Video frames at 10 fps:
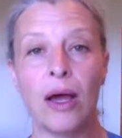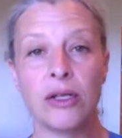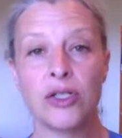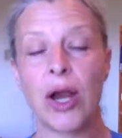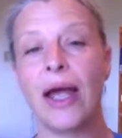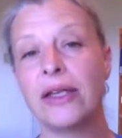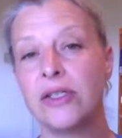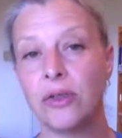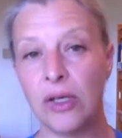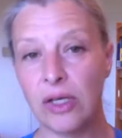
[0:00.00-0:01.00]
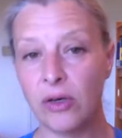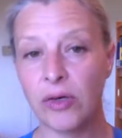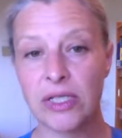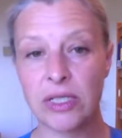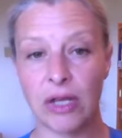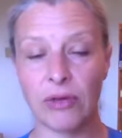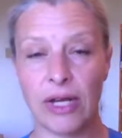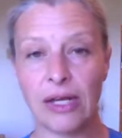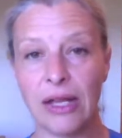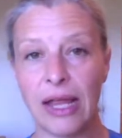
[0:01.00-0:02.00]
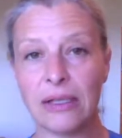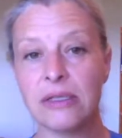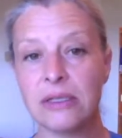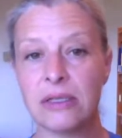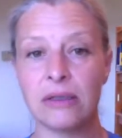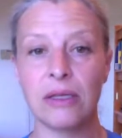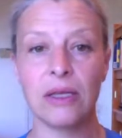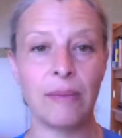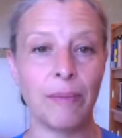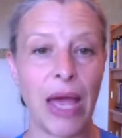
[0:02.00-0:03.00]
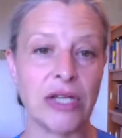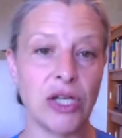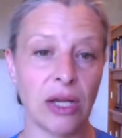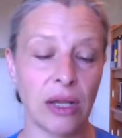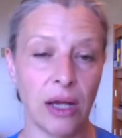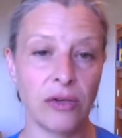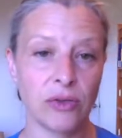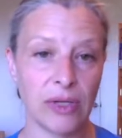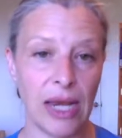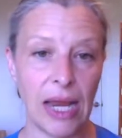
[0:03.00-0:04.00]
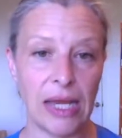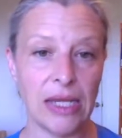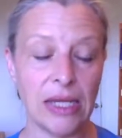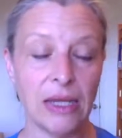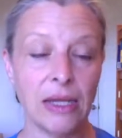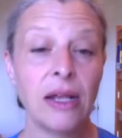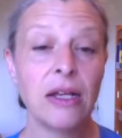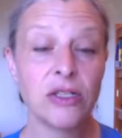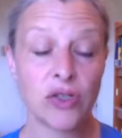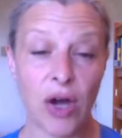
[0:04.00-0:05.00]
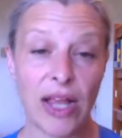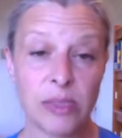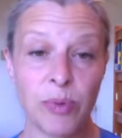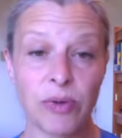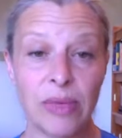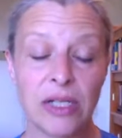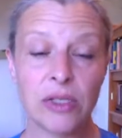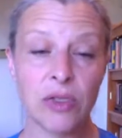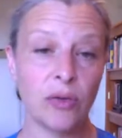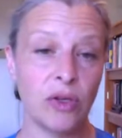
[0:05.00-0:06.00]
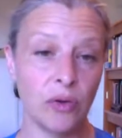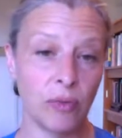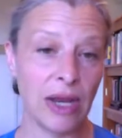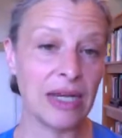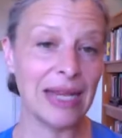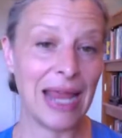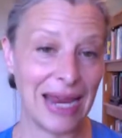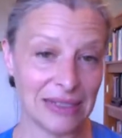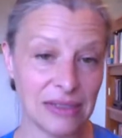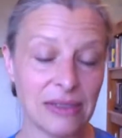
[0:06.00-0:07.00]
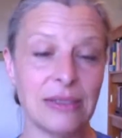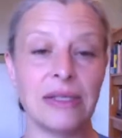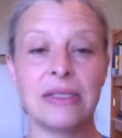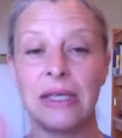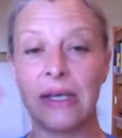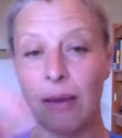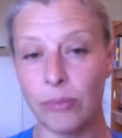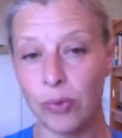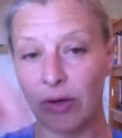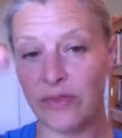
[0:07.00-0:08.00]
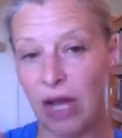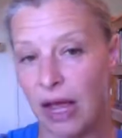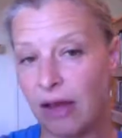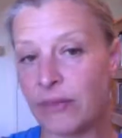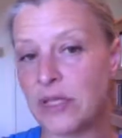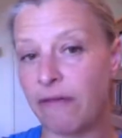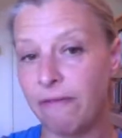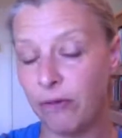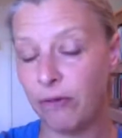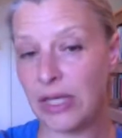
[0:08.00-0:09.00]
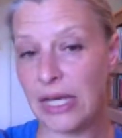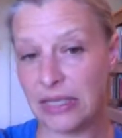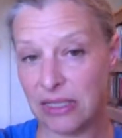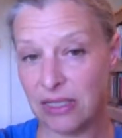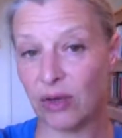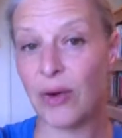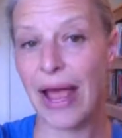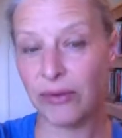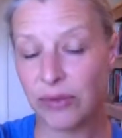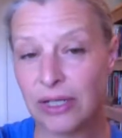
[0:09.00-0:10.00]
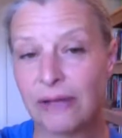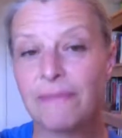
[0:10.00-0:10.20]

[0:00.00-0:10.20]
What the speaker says: try to increase their running cadence to the magic 180 strides per minute. So your running cadence is the number of times a foot hits the ground